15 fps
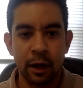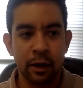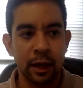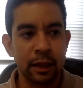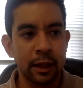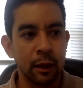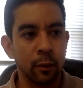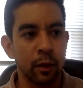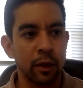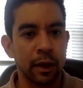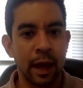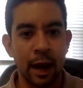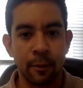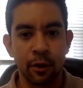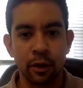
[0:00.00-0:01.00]
You're not dealing with
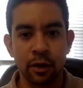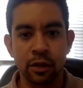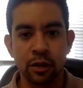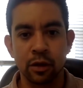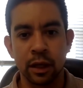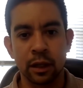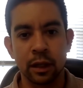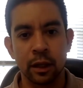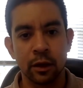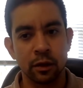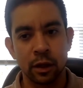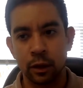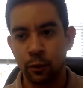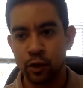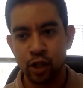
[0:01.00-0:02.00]
cameras. You're
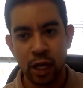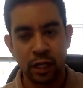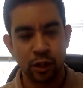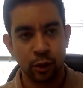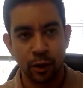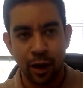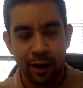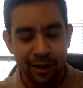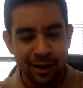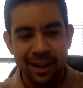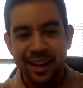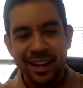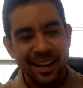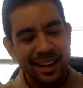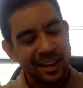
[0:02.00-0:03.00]
dealing with shades. So you can't, I
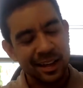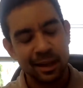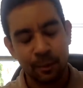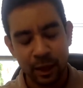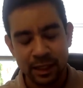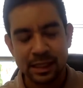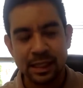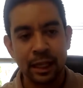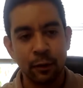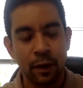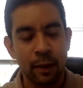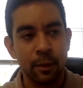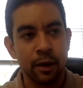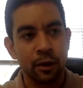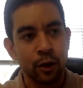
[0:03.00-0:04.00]
mean, silly,
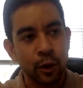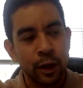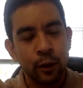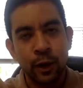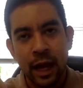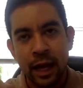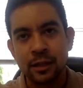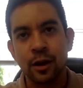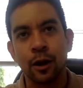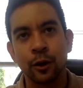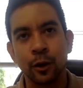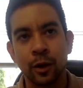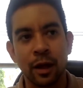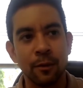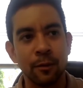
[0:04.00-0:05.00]
right? But you can't talk
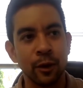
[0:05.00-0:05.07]
through them.